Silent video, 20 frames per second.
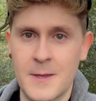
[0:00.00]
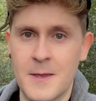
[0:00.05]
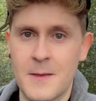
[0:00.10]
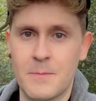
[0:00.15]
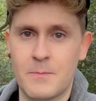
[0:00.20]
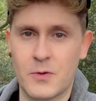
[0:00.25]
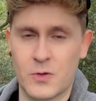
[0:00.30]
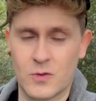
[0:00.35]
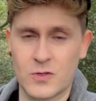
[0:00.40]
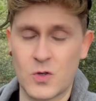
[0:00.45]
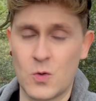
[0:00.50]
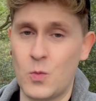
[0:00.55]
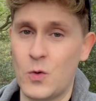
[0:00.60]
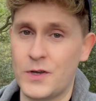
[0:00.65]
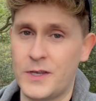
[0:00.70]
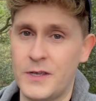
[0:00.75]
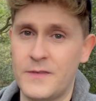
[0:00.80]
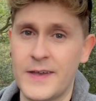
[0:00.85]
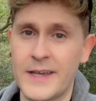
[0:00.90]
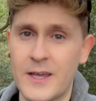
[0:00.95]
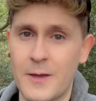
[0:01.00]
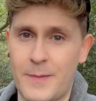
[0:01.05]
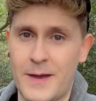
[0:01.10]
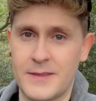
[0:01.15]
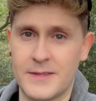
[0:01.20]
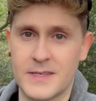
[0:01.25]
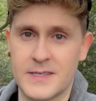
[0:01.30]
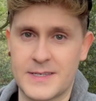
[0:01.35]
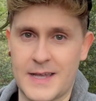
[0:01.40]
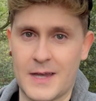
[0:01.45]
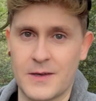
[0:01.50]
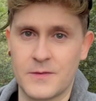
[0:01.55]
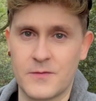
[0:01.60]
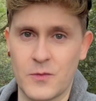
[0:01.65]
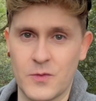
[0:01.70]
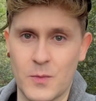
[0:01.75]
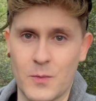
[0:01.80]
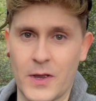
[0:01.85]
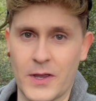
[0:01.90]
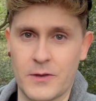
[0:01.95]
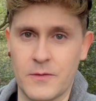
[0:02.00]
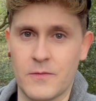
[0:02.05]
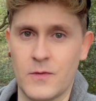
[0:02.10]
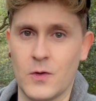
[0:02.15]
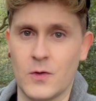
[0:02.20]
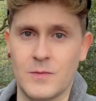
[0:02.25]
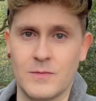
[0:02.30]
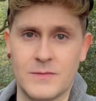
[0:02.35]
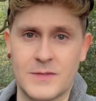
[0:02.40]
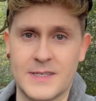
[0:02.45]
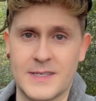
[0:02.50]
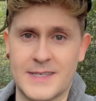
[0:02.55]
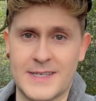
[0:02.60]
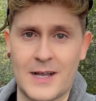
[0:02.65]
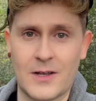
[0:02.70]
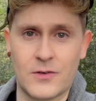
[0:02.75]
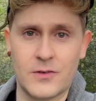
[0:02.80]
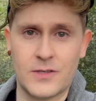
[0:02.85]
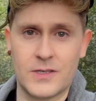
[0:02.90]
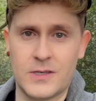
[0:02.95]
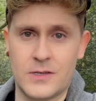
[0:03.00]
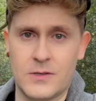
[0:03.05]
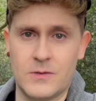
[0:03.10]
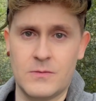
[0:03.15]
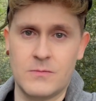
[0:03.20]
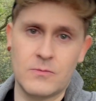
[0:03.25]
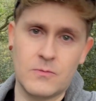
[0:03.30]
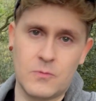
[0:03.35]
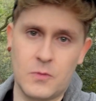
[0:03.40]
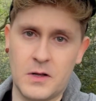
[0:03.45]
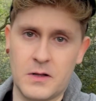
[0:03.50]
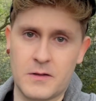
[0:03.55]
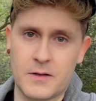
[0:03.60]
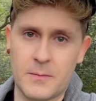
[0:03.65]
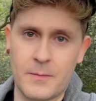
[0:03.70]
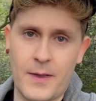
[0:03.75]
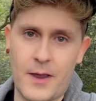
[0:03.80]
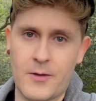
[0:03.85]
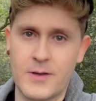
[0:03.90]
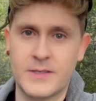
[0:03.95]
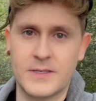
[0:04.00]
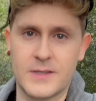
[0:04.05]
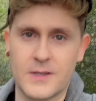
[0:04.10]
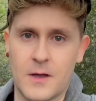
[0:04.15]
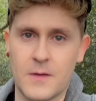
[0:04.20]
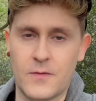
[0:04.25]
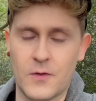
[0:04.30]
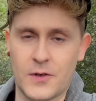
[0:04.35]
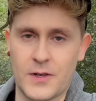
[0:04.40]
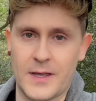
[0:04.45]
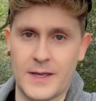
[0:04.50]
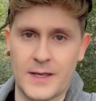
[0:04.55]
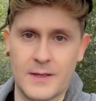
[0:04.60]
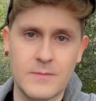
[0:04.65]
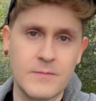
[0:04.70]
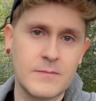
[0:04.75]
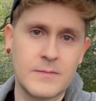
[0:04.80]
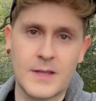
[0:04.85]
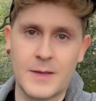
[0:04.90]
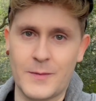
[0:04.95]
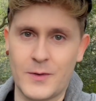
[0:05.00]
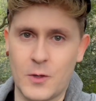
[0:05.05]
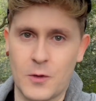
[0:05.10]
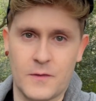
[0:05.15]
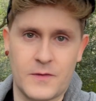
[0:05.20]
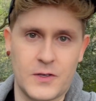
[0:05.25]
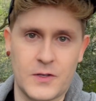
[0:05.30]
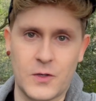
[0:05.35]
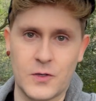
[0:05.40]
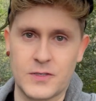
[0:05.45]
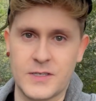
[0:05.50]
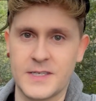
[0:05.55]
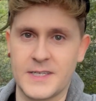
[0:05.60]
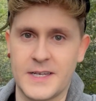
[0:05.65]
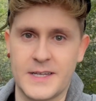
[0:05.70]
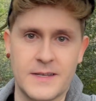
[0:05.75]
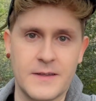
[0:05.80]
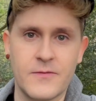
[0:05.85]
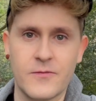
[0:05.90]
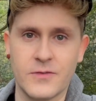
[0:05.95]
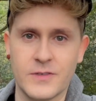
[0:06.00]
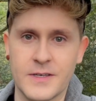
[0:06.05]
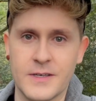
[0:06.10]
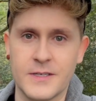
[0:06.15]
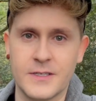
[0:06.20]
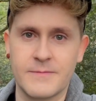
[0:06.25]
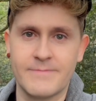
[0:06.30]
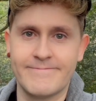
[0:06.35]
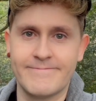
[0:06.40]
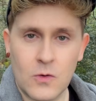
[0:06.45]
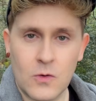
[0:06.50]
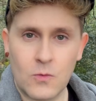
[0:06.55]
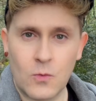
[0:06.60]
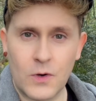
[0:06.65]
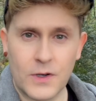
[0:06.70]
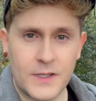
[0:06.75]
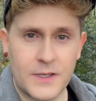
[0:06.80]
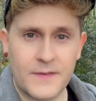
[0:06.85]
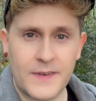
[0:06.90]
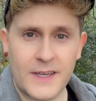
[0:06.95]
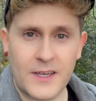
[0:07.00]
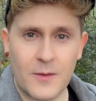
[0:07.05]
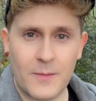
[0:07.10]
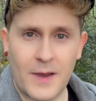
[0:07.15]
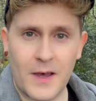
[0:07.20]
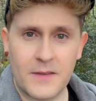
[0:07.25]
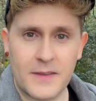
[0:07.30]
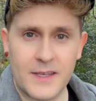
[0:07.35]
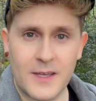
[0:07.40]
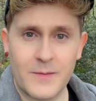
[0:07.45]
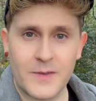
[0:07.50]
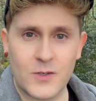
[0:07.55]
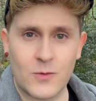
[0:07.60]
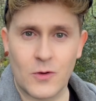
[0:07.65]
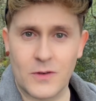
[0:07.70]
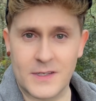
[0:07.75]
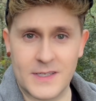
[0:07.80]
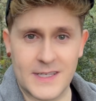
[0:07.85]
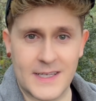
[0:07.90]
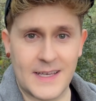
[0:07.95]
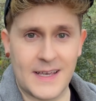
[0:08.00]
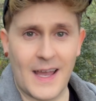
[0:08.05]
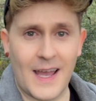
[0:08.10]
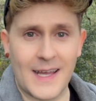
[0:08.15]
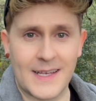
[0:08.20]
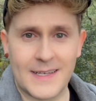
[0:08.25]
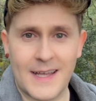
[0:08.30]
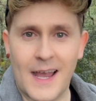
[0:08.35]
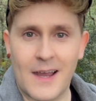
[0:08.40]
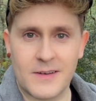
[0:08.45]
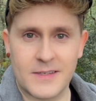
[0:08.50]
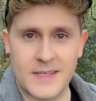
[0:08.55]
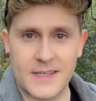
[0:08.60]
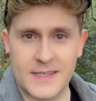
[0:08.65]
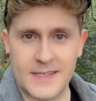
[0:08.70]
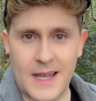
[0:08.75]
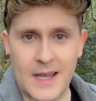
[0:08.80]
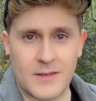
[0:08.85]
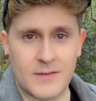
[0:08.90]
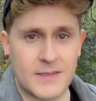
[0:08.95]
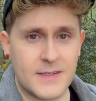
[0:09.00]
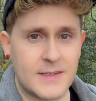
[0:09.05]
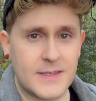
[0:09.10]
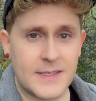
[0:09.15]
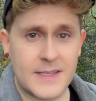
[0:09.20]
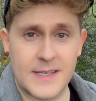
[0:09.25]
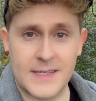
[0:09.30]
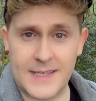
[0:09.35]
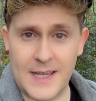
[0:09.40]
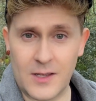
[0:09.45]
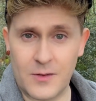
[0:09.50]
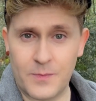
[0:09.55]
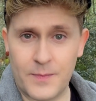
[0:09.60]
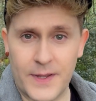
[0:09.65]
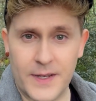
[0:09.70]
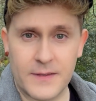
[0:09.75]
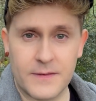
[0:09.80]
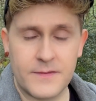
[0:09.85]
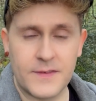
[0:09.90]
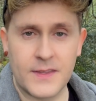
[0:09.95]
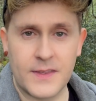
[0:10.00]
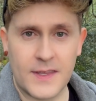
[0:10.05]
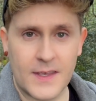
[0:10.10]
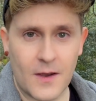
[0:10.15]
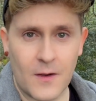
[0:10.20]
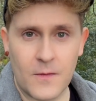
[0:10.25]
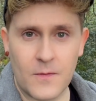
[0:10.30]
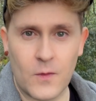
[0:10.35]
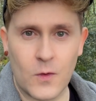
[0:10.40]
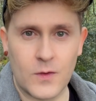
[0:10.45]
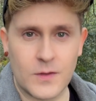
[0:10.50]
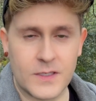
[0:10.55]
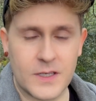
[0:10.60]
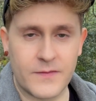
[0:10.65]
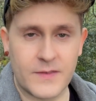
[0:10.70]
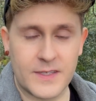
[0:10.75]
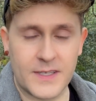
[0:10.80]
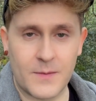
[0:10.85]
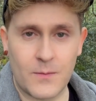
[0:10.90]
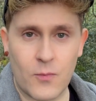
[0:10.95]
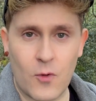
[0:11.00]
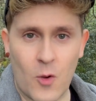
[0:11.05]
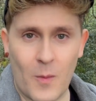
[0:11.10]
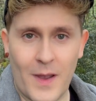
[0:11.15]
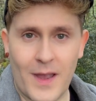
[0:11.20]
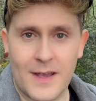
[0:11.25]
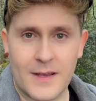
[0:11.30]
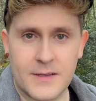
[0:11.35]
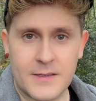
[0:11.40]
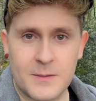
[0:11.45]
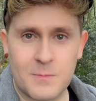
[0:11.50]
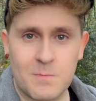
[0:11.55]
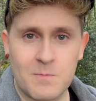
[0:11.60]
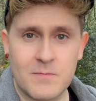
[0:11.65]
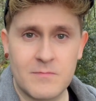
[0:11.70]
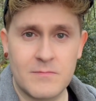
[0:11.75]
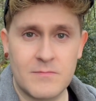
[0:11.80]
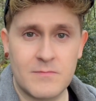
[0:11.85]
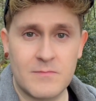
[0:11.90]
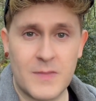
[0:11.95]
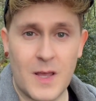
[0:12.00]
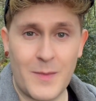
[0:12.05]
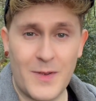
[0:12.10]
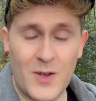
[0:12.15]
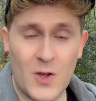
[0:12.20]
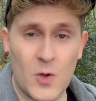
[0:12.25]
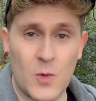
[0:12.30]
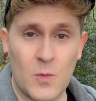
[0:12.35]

But also, what do you think about the sound from the microphone? Does it sound good to you? Well, compare it to the iPhone Air. Let me know if you notice any differences. What do you think about the image quality and how does it sound? Does it sound better than the iPhone 17 Pro Max? Let me know.